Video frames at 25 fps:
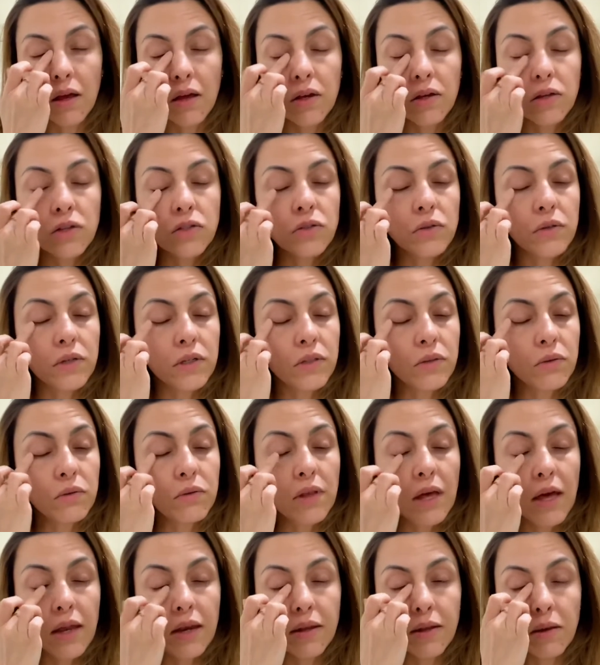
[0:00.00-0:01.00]
So I do
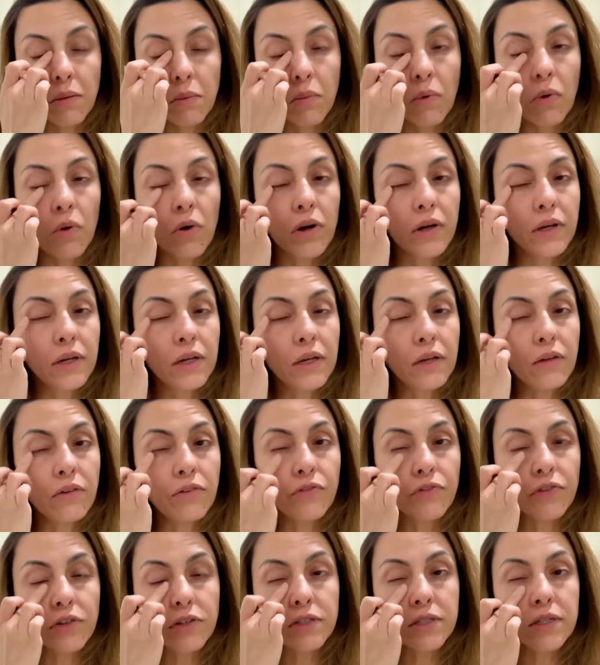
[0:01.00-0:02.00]
that in the morning,
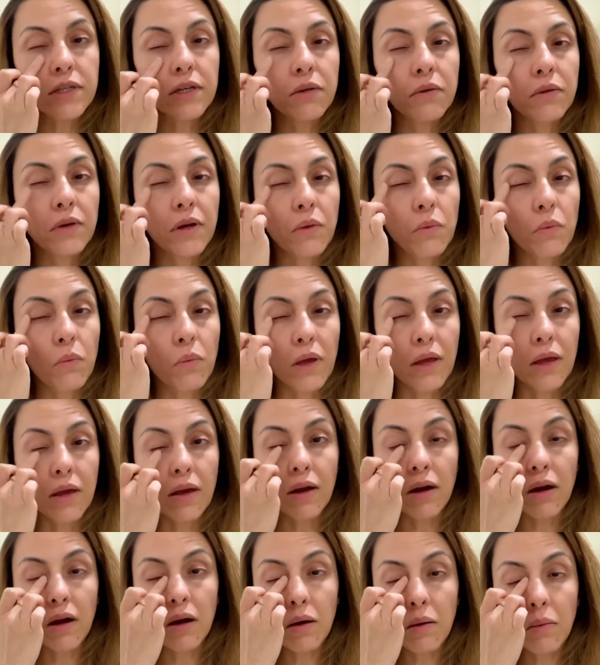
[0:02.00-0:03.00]
first thing when I
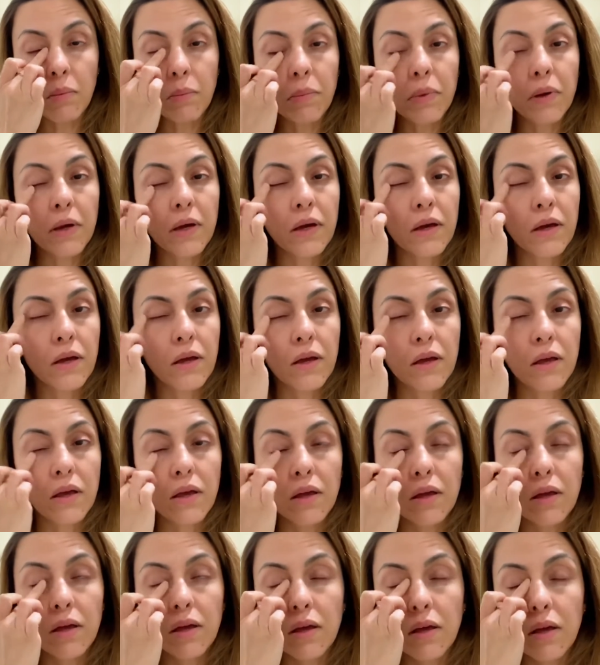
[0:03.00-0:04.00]
wake up.
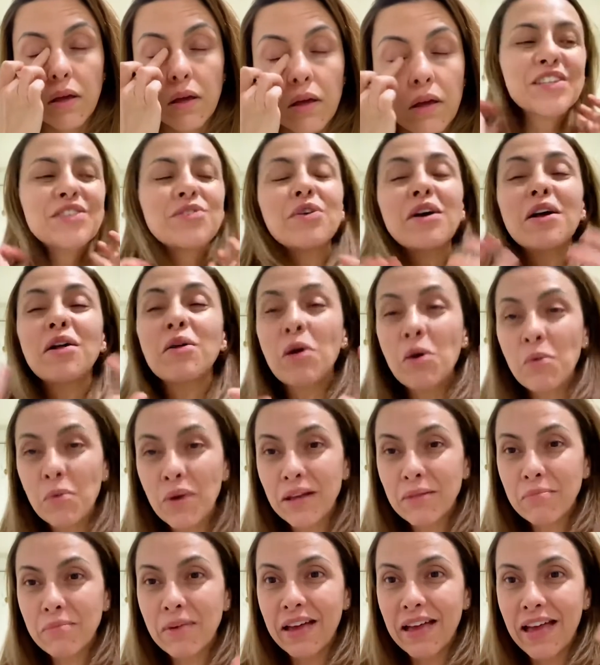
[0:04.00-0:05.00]
So I
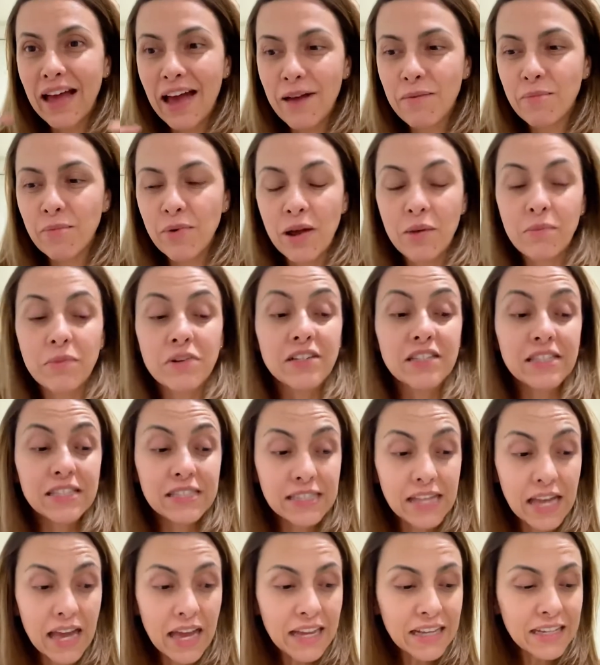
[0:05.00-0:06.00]
wait my eye primer
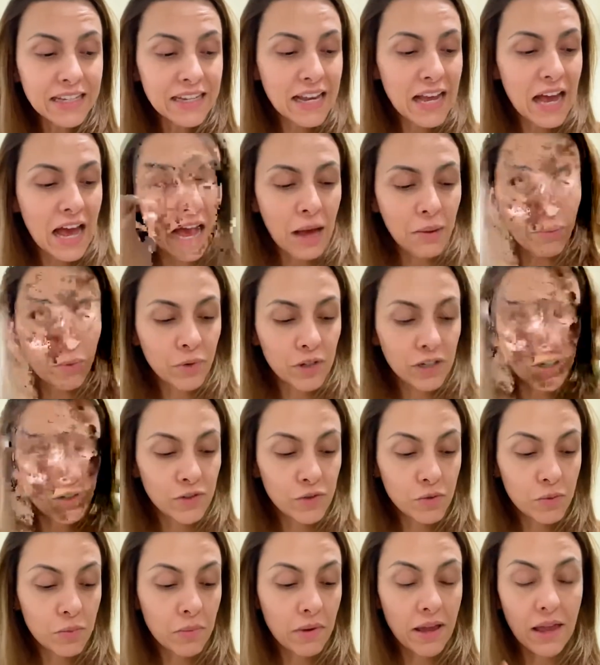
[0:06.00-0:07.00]
set, I'm gonna
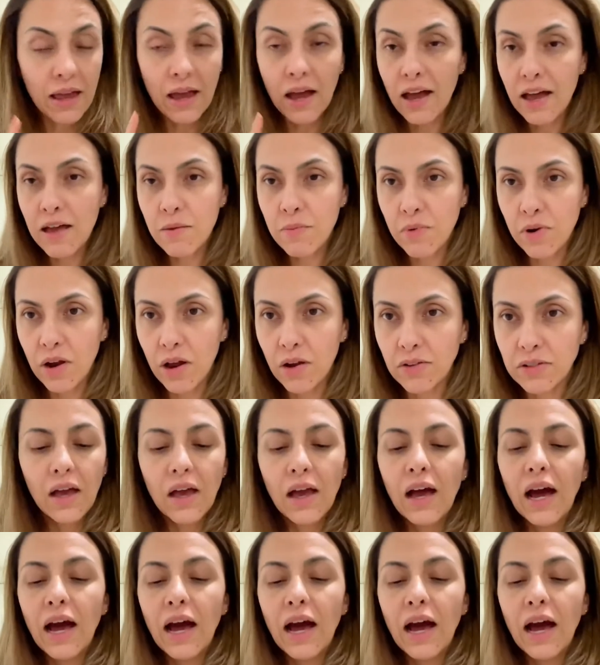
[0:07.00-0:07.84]
do my eyebrows.